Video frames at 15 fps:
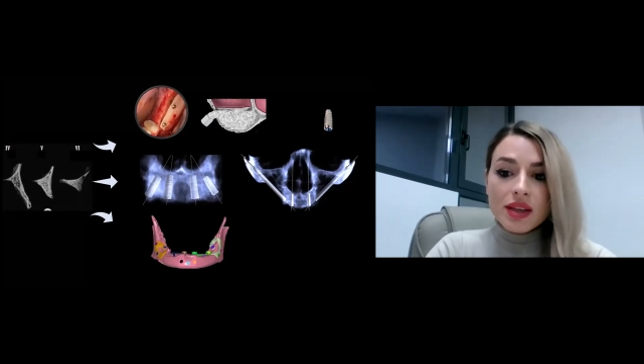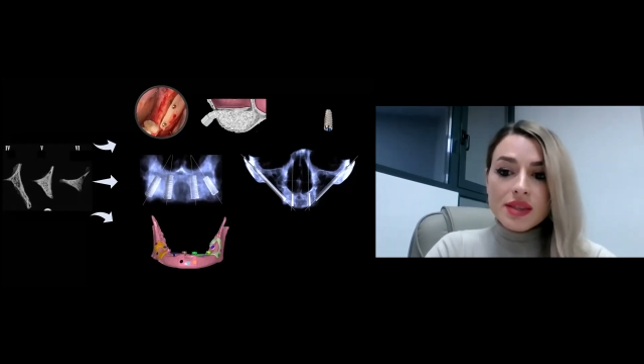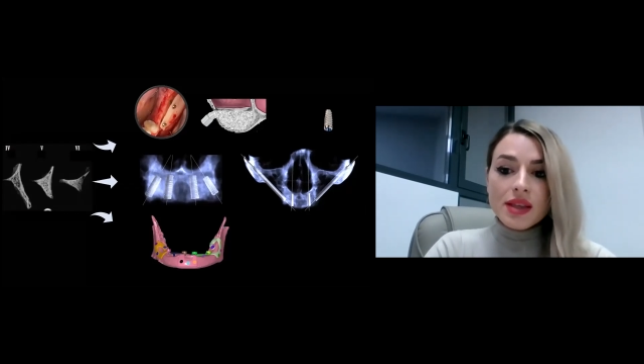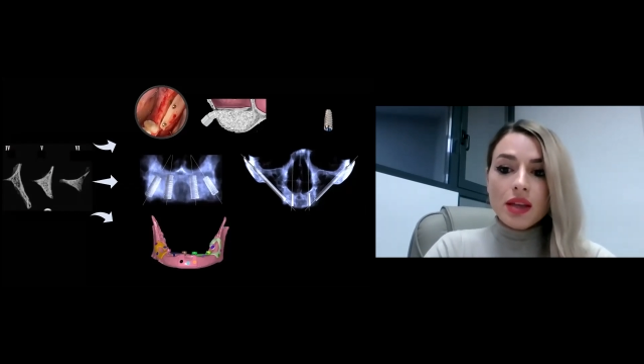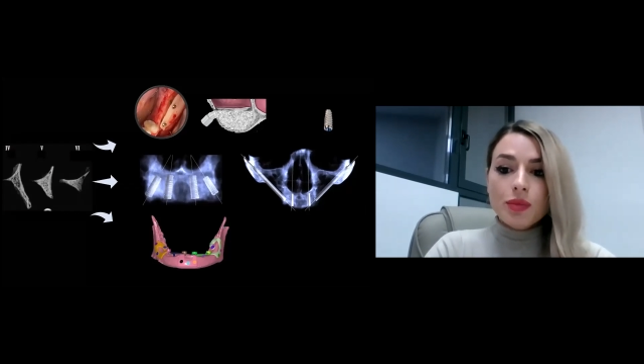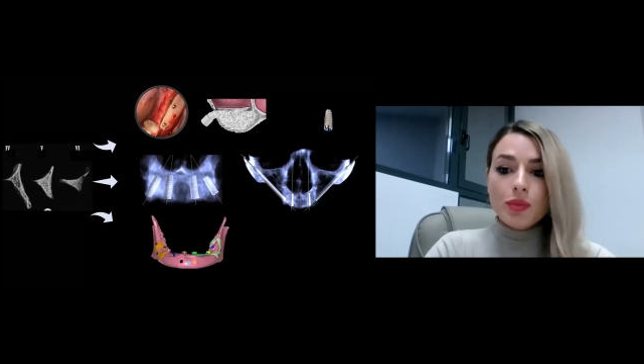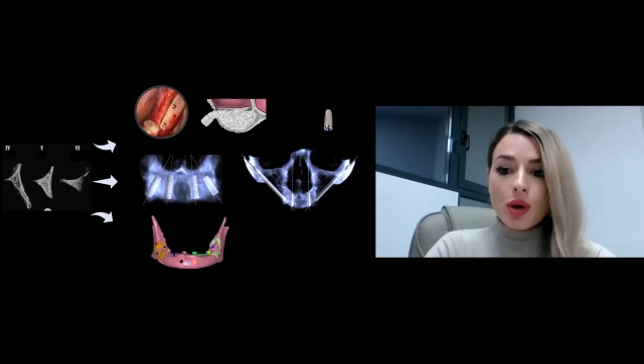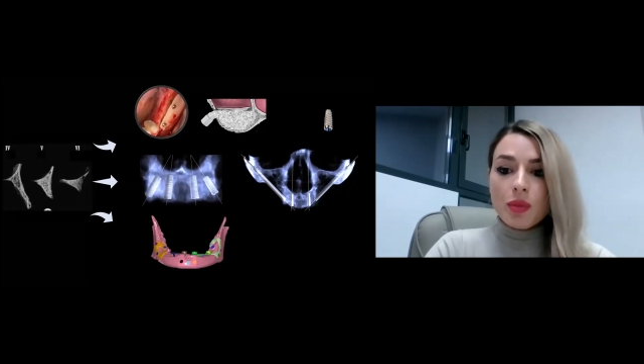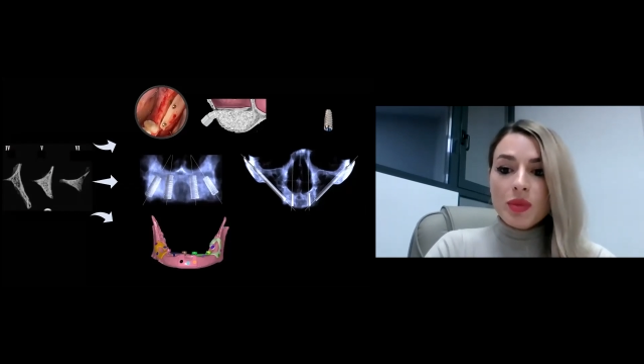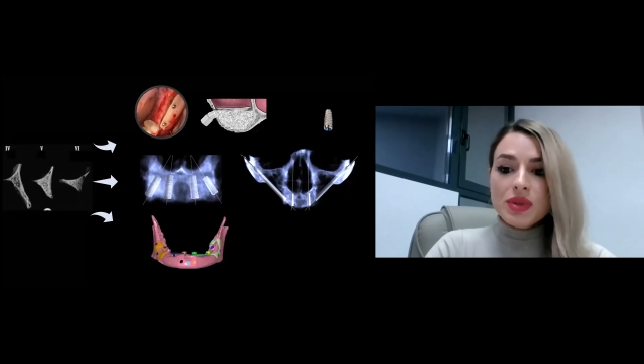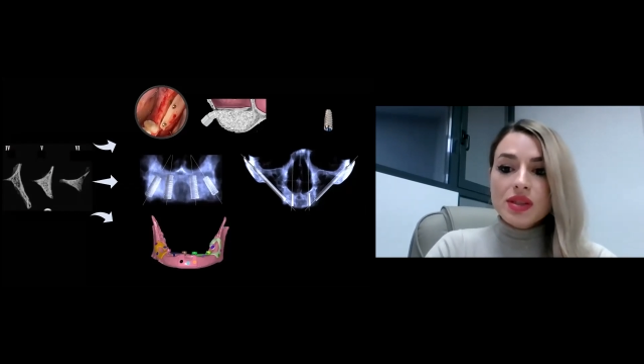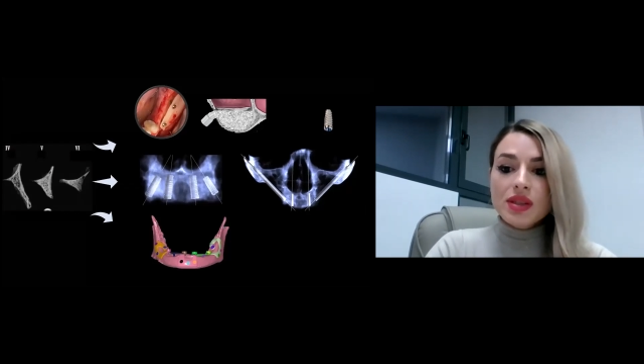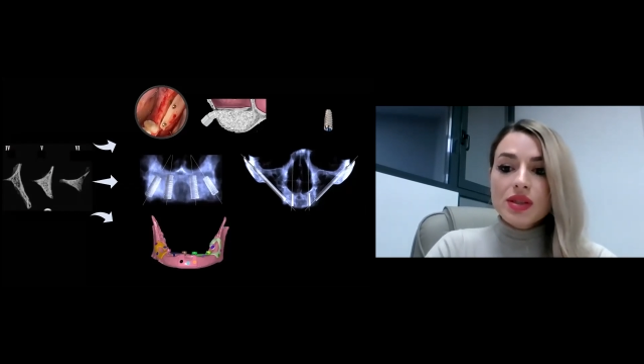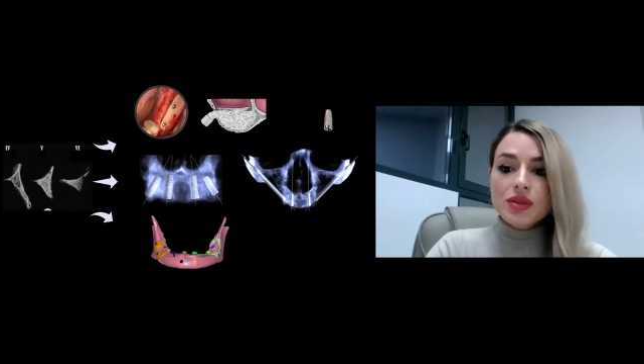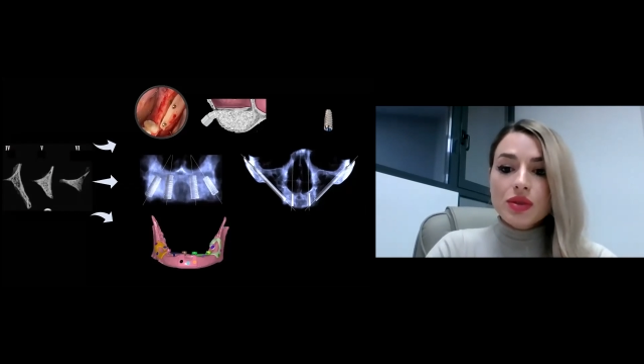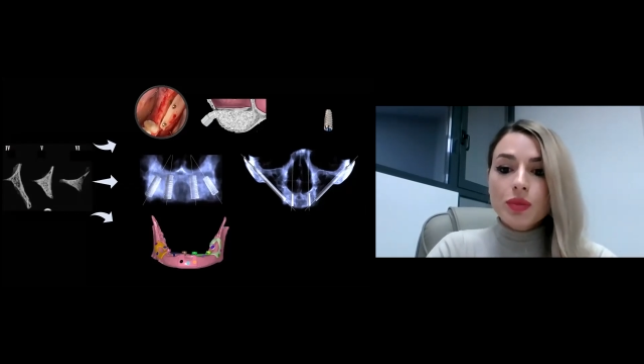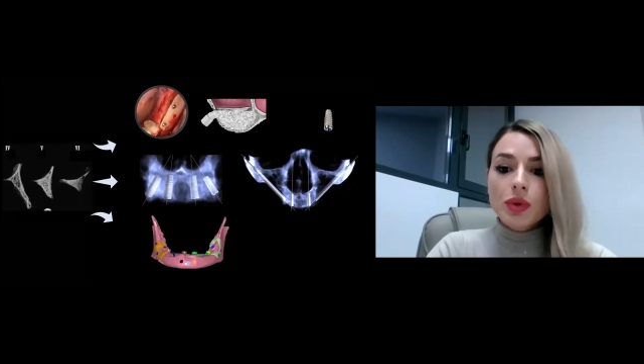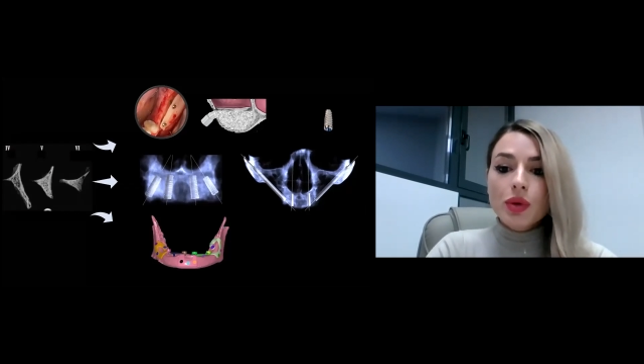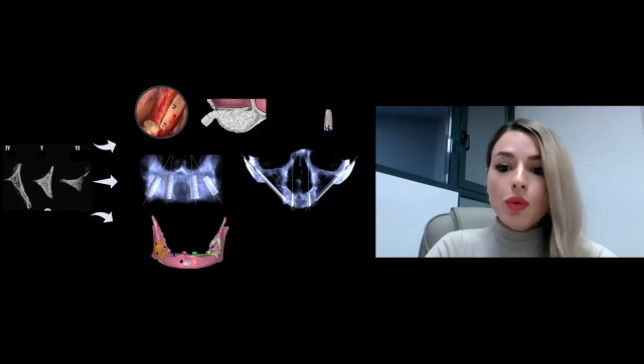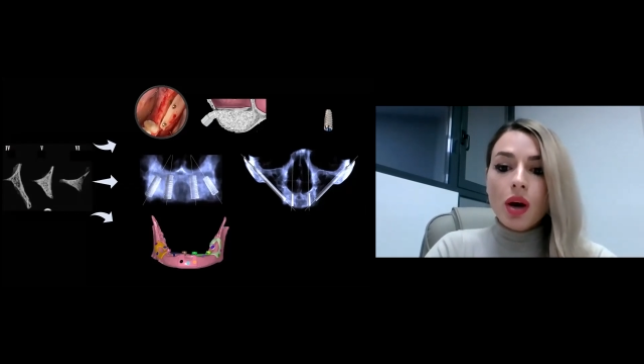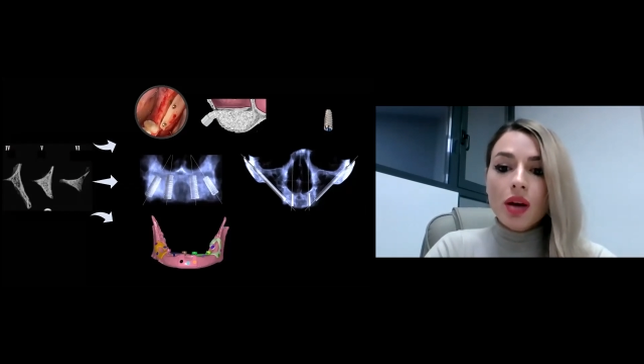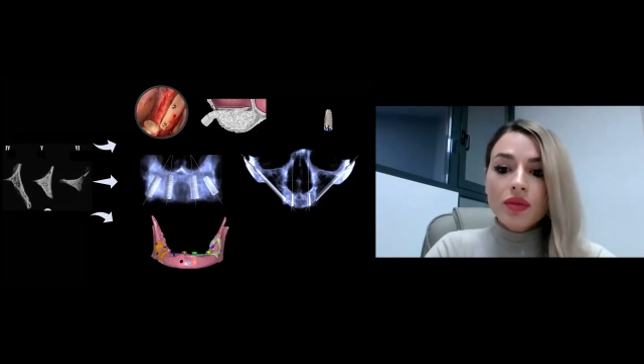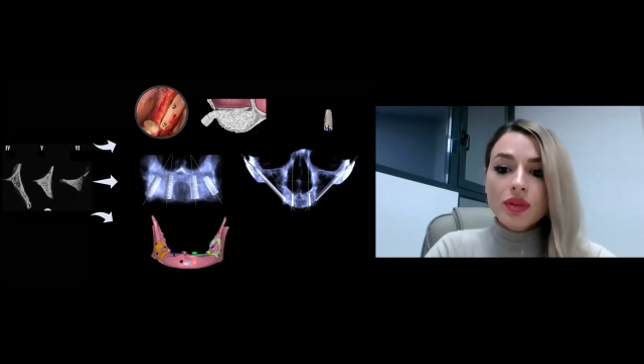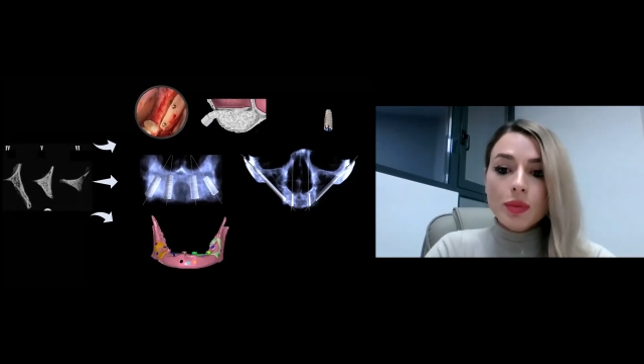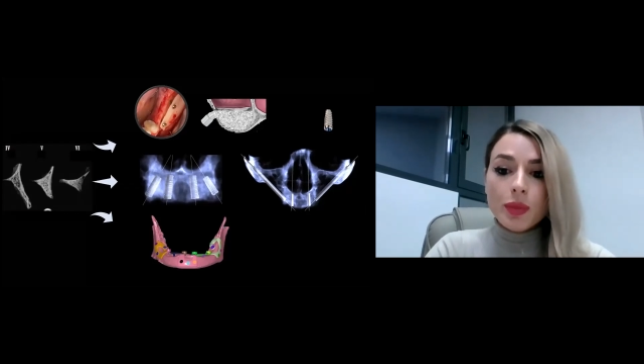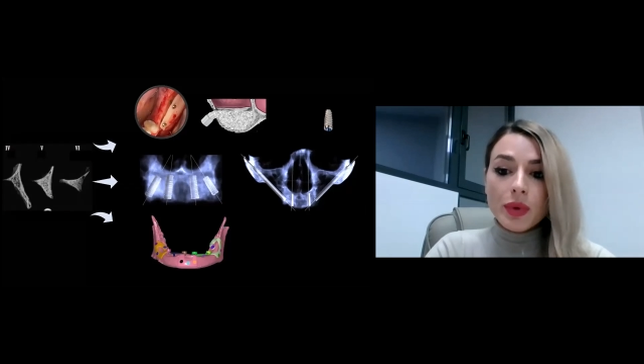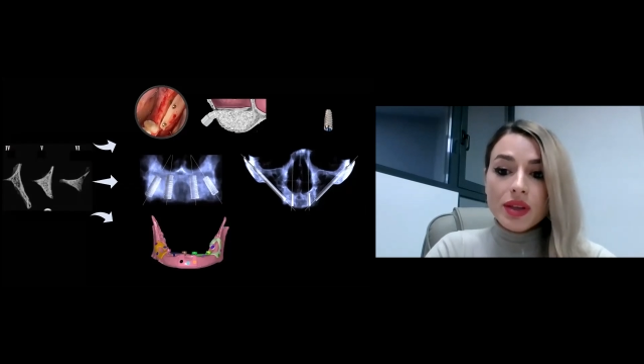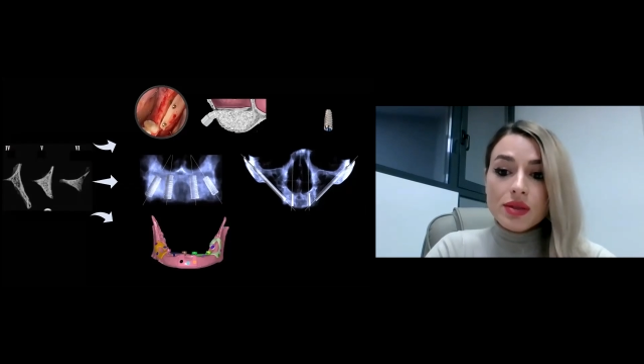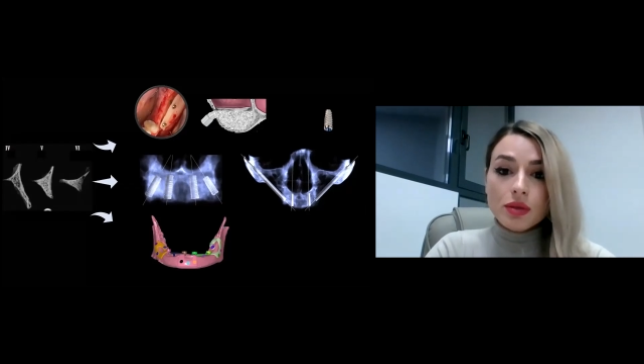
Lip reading: that promises to be one of the best